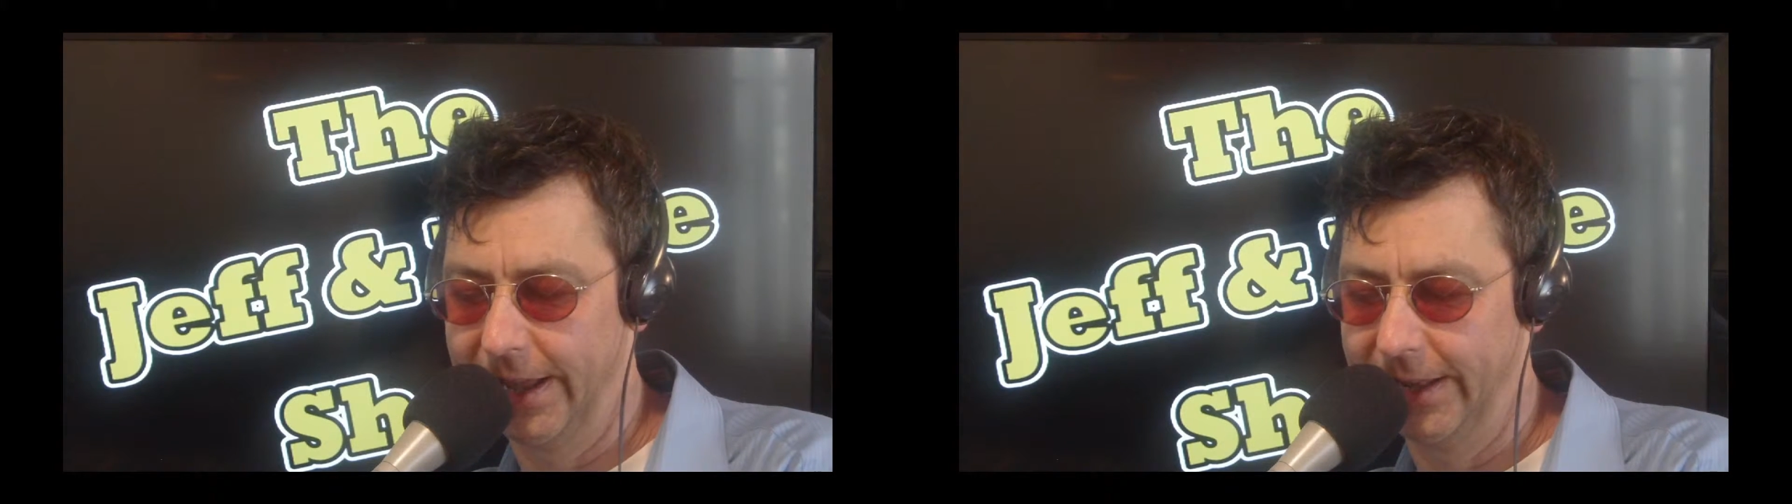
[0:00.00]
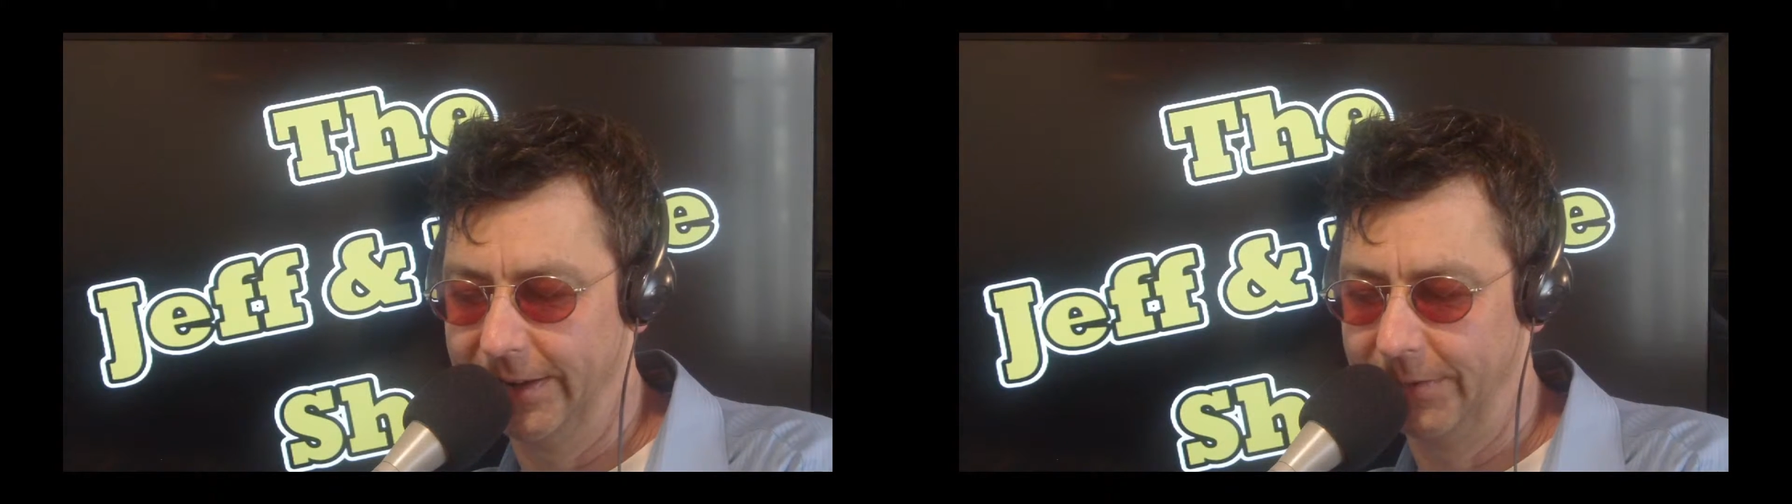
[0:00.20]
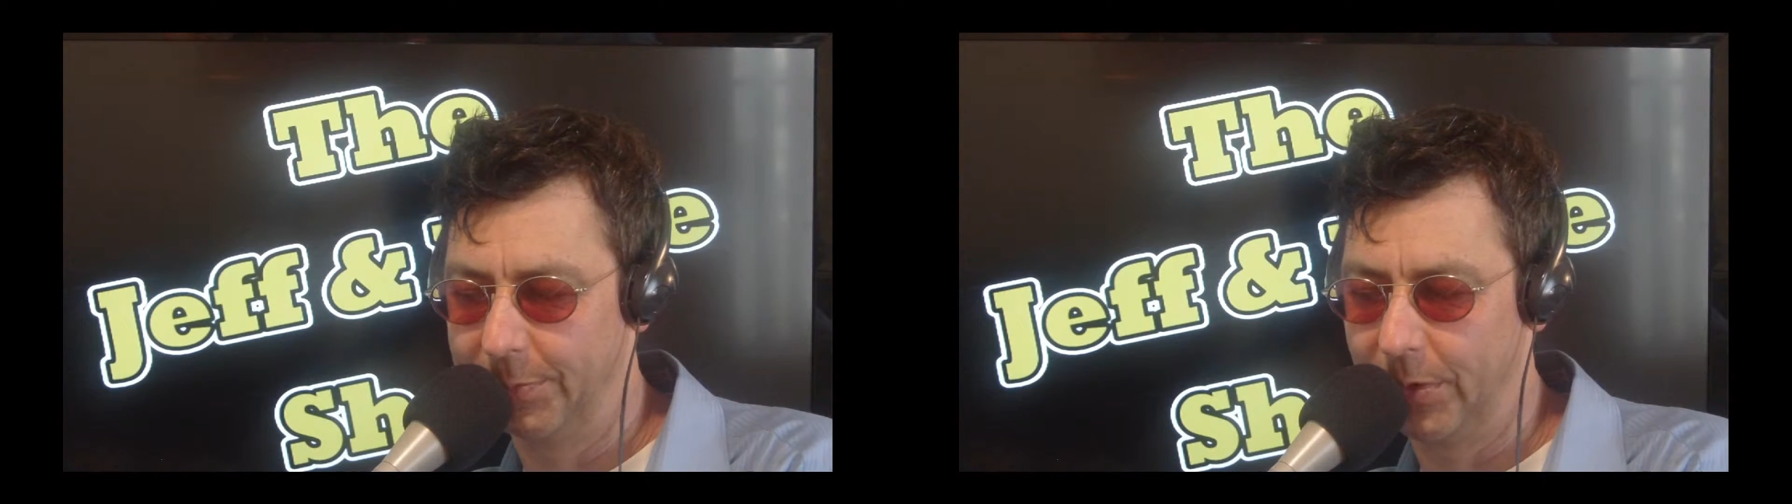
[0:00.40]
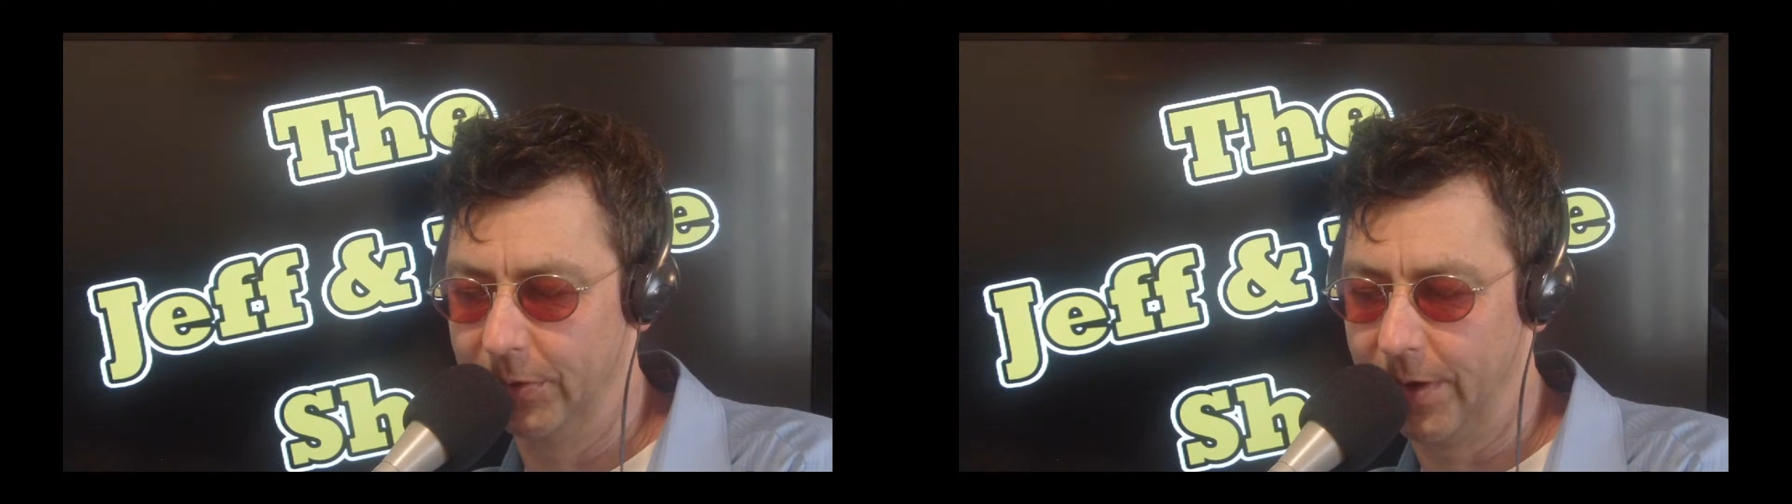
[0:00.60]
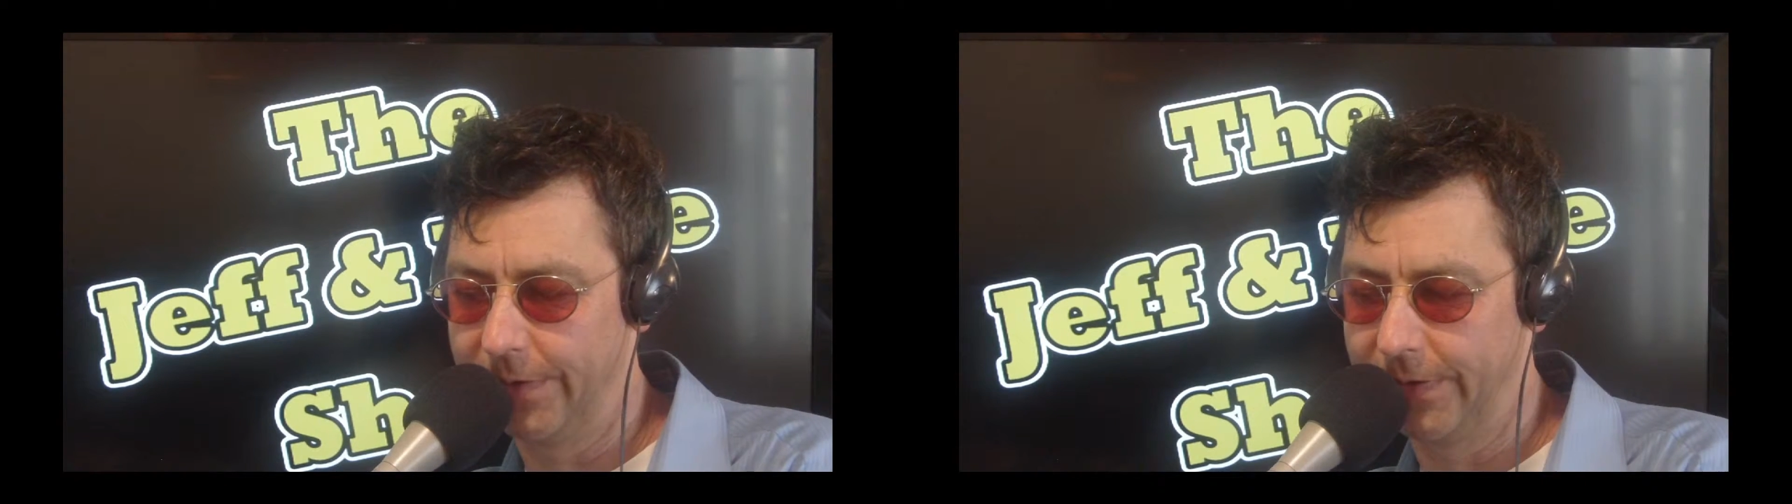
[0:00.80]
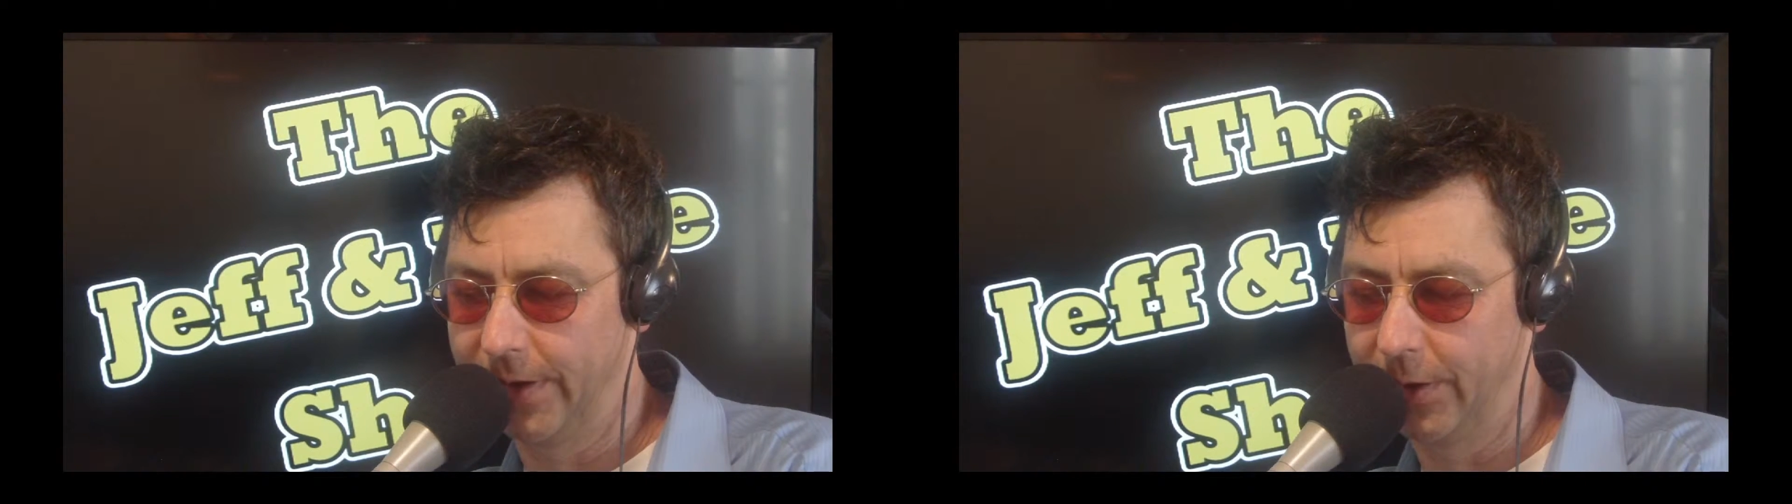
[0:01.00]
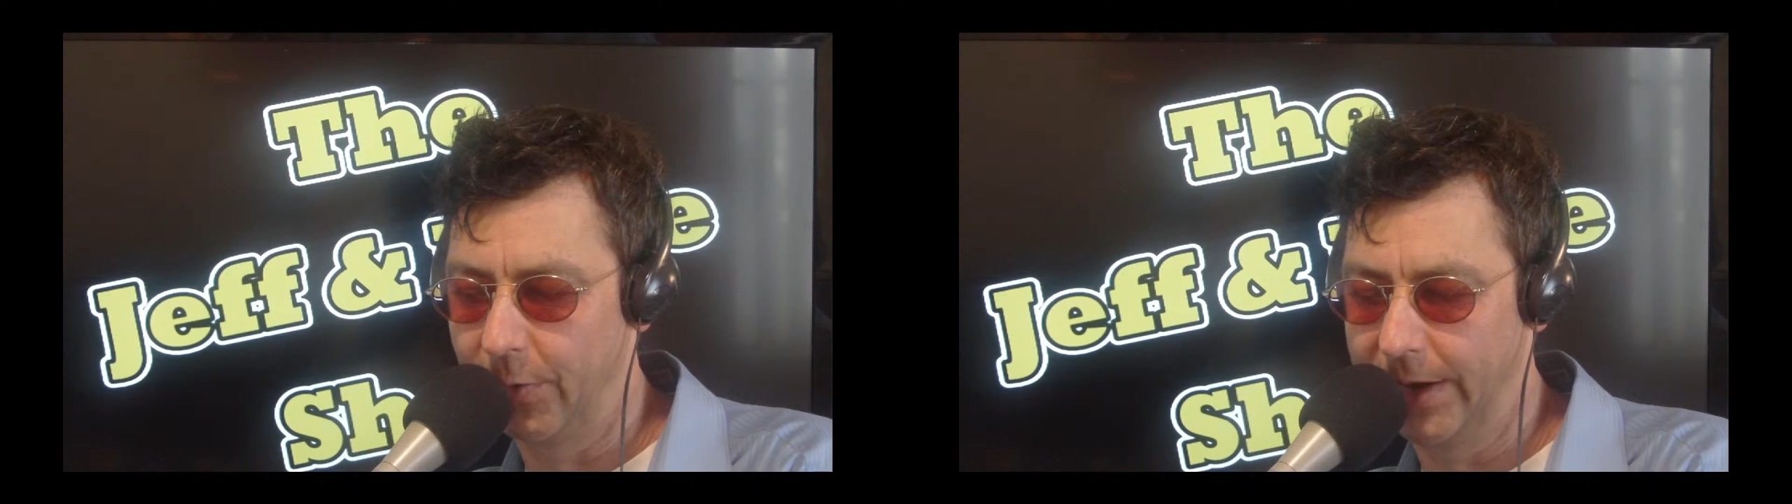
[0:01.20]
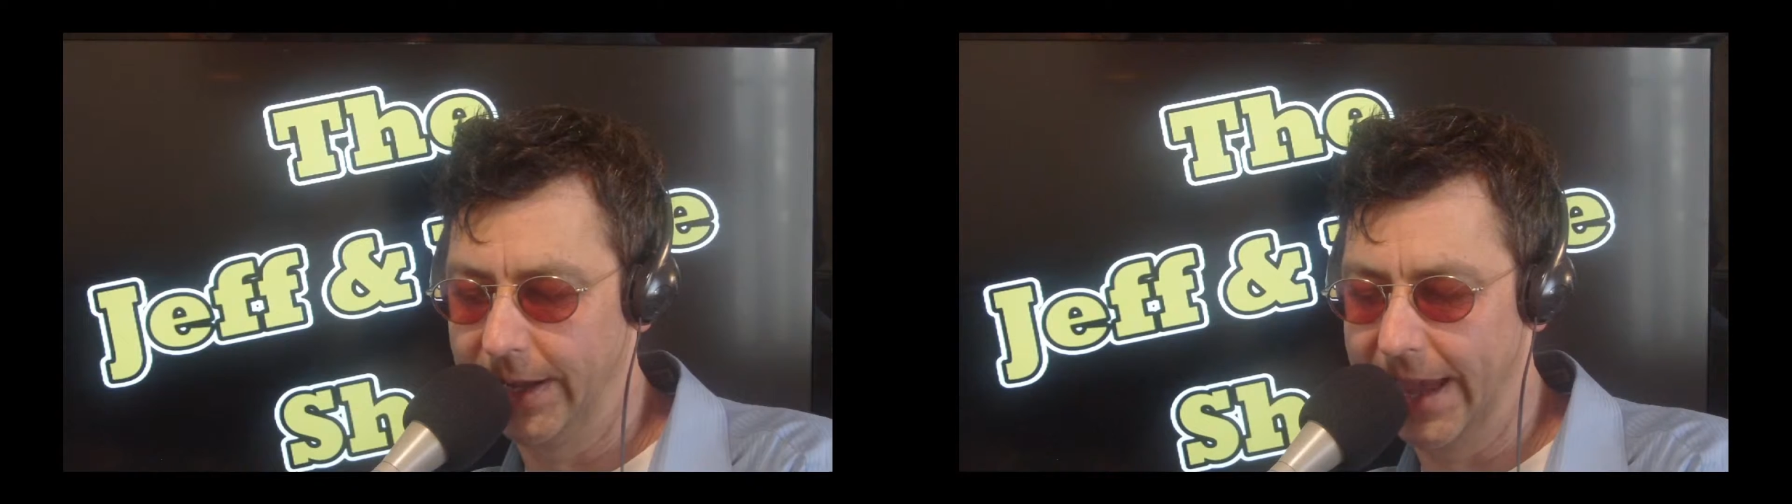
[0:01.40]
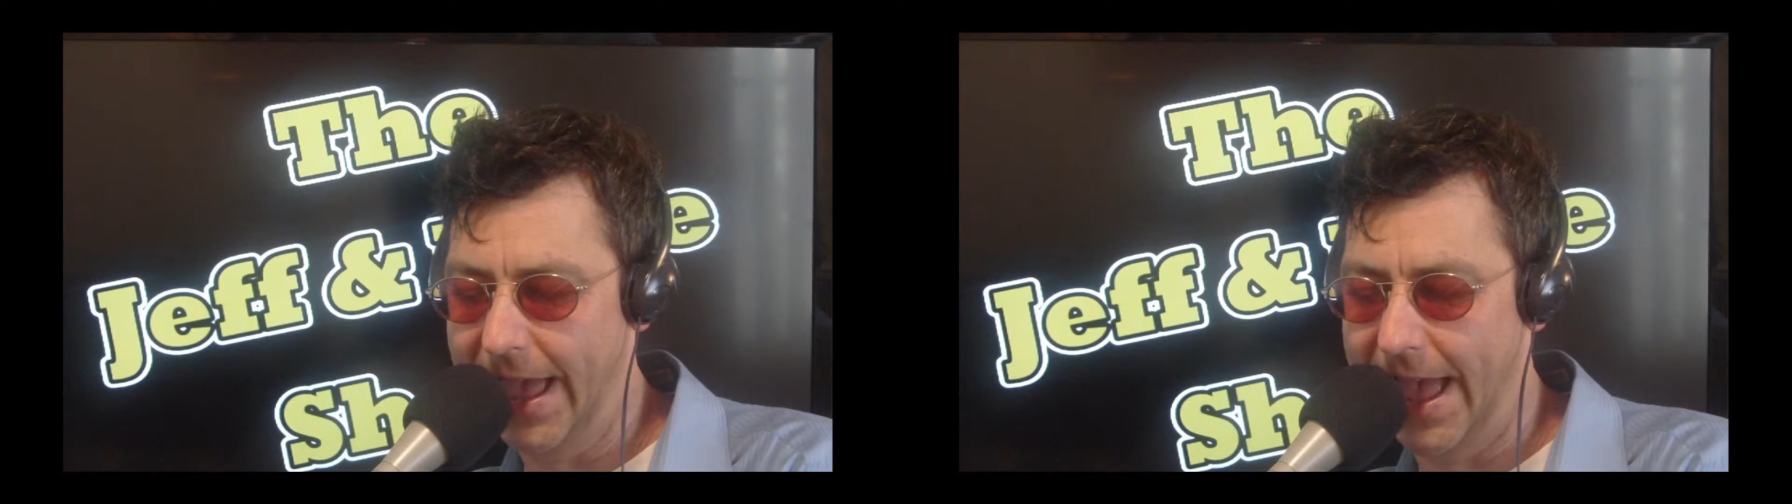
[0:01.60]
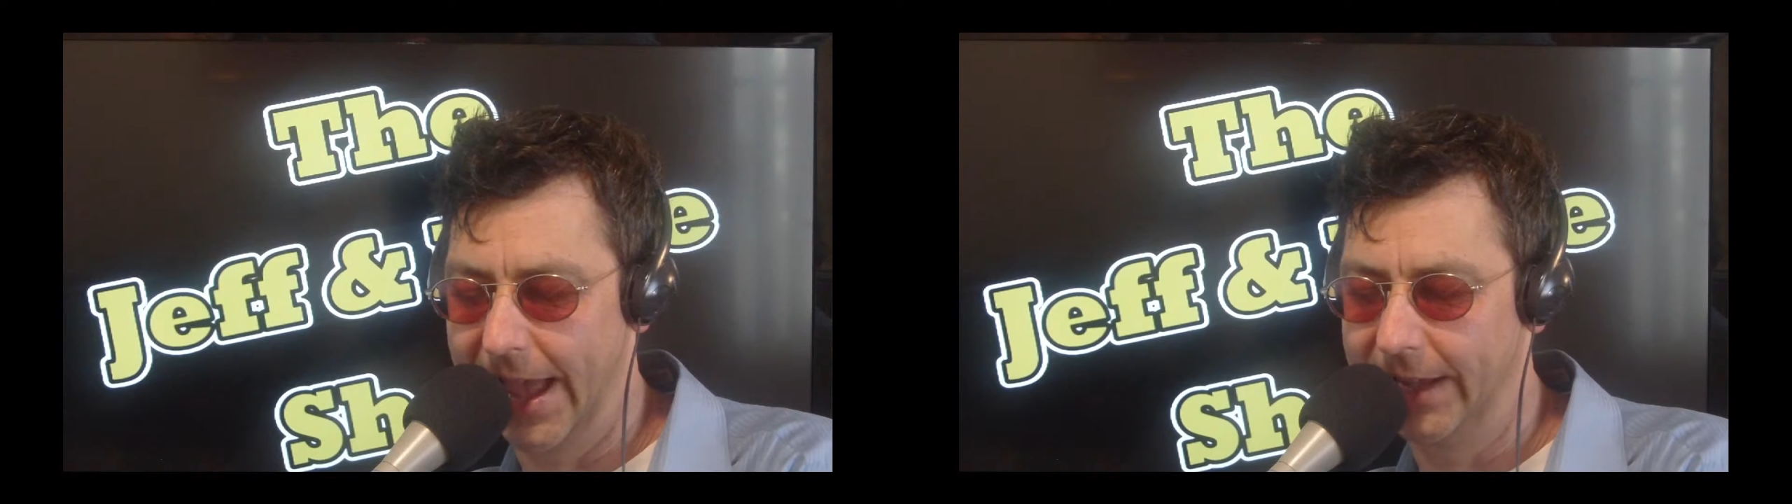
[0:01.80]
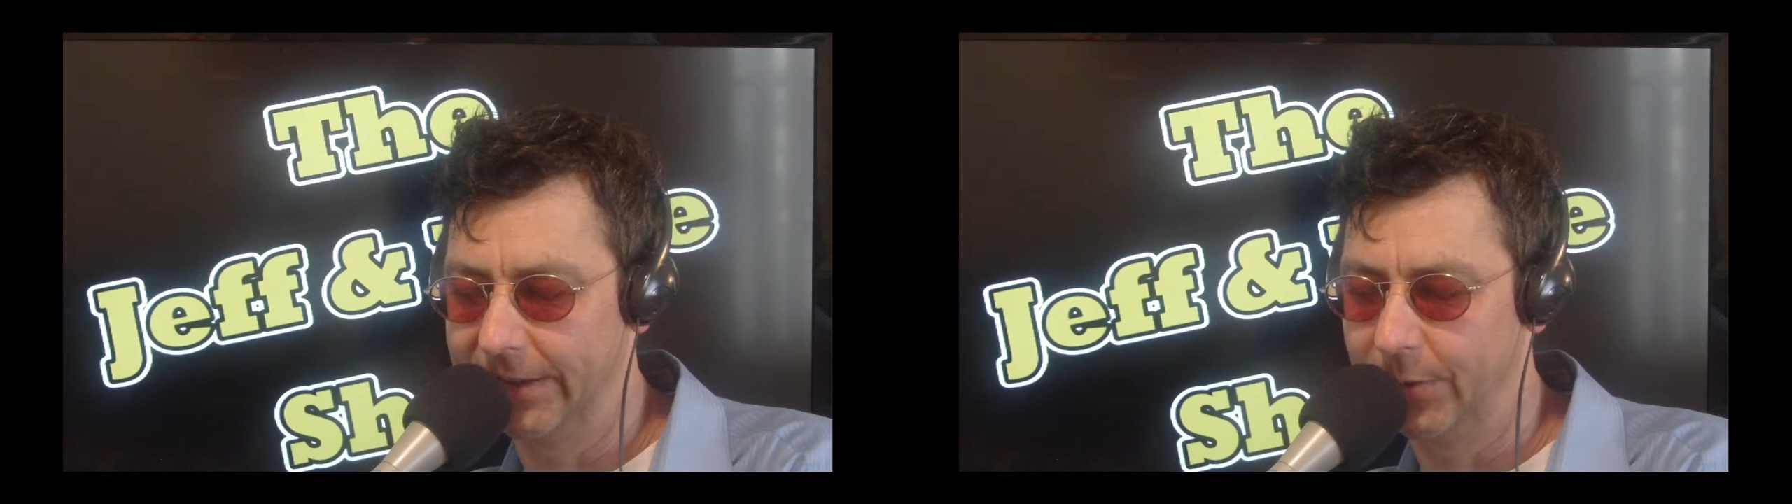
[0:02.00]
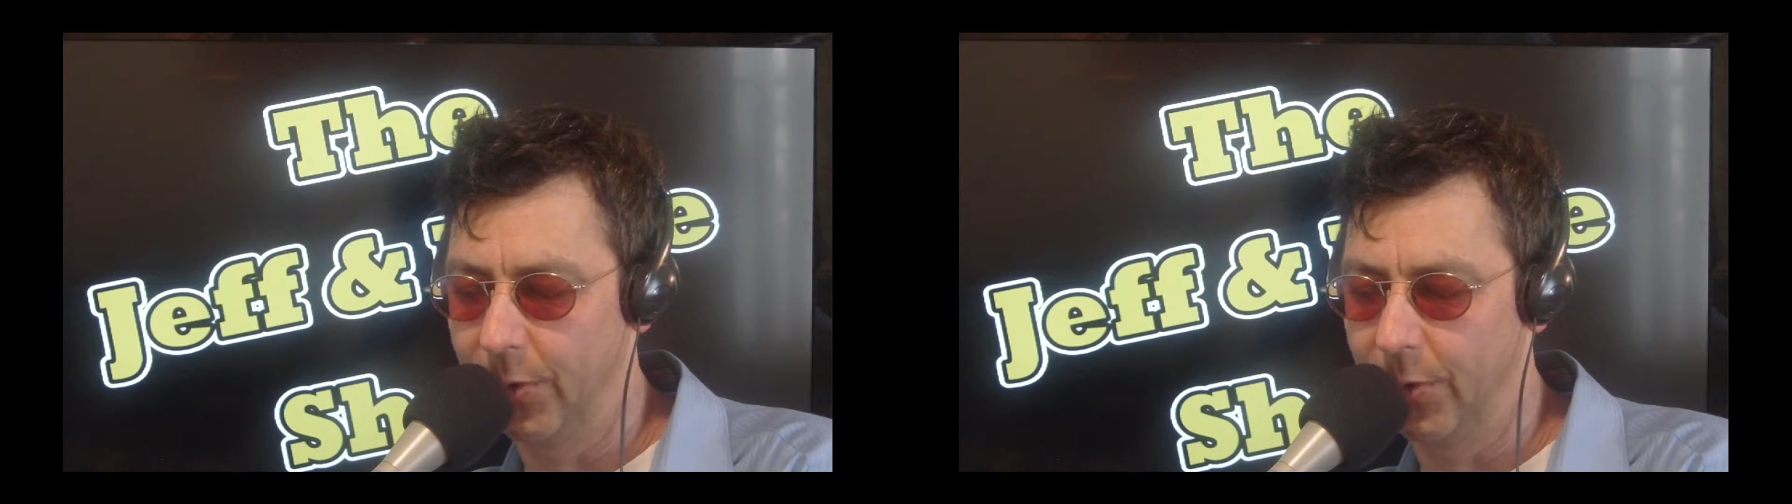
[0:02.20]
and pulled off quite a gag,